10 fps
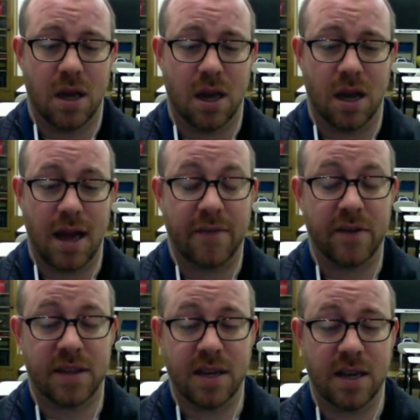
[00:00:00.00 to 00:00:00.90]

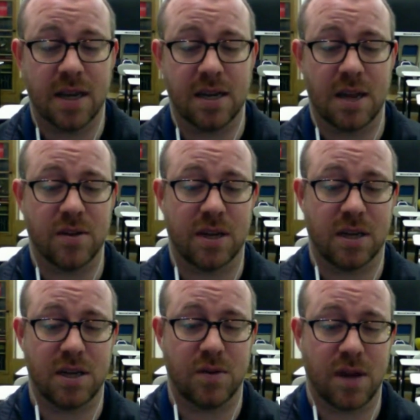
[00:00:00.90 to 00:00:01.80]
everything, and another kid
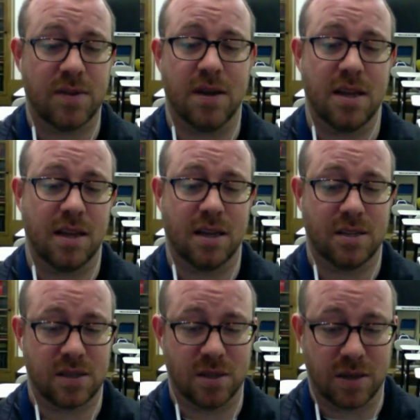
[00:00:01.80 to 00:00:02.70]
can know nothing, and they could
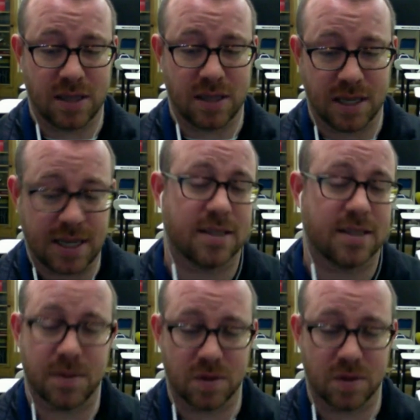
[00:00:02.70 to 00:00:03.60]
still get the exact
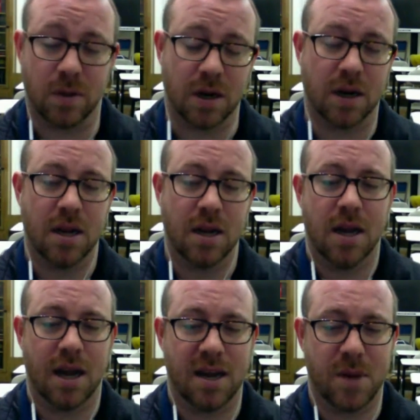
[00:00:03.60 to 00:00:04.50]
same score
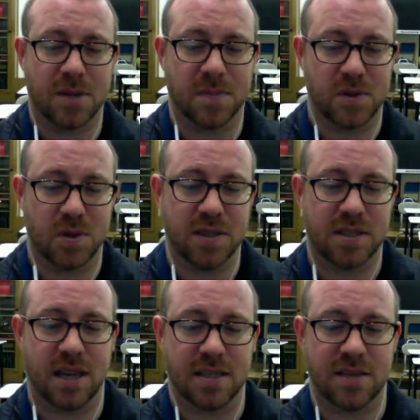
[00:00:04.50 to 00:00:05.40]
on a multiple choice
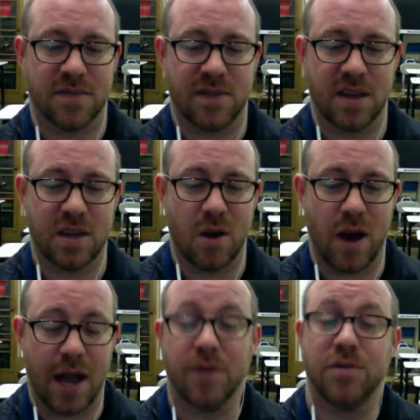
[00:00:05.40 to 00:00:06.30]
test if they know
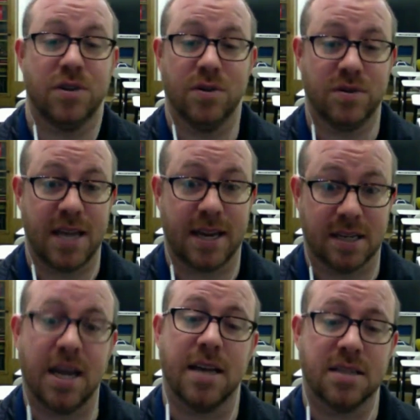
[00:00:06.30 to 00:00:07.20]
how to take a
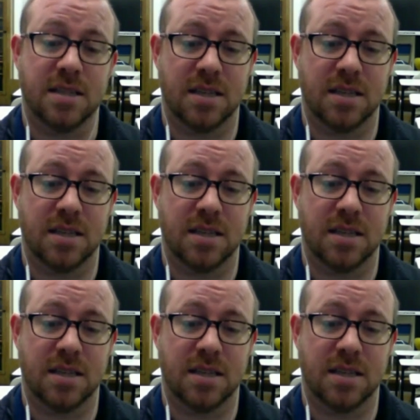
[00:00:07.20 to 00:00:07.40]
test. It